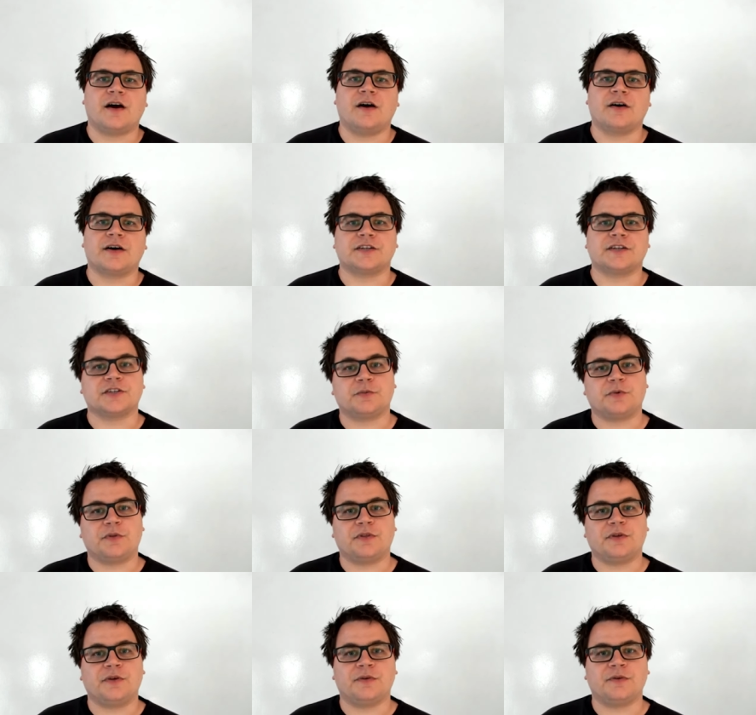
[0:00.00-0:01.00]
I'll catch up
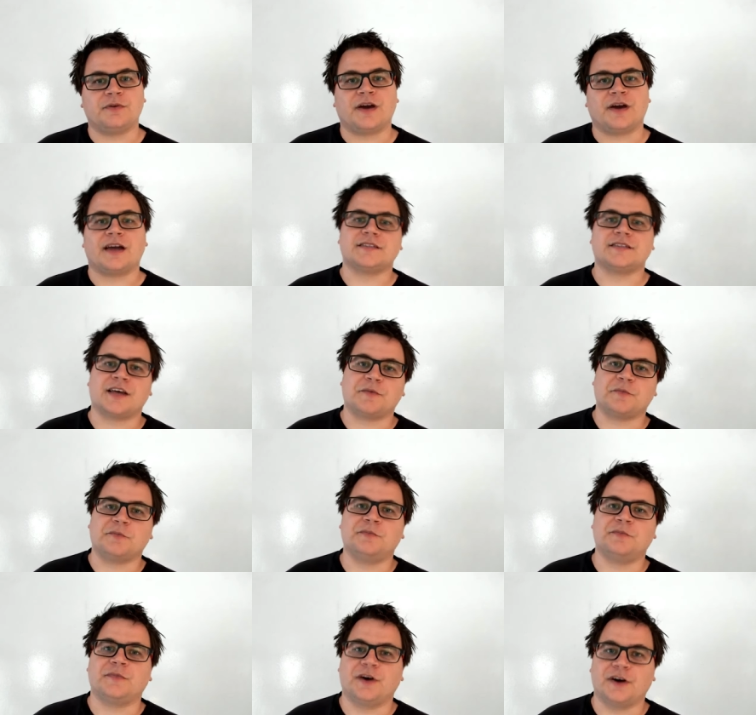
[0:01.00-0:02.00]
with you and Sam
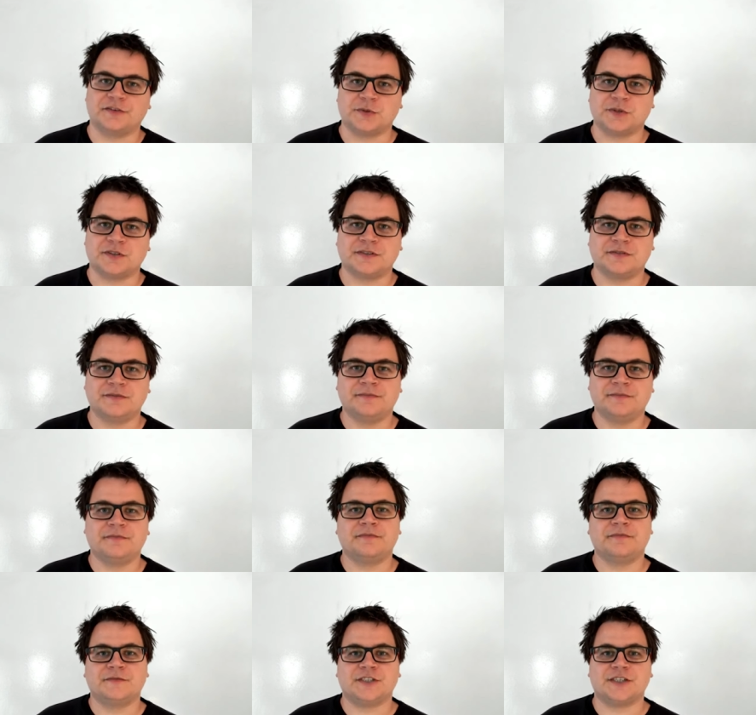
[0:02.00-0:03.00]
afterwards.
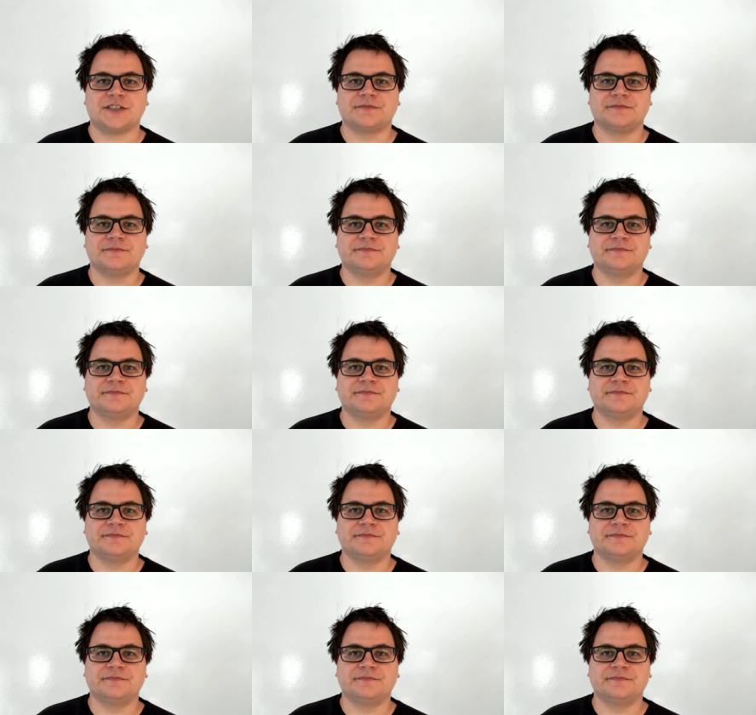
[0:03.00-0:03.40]
Cheers.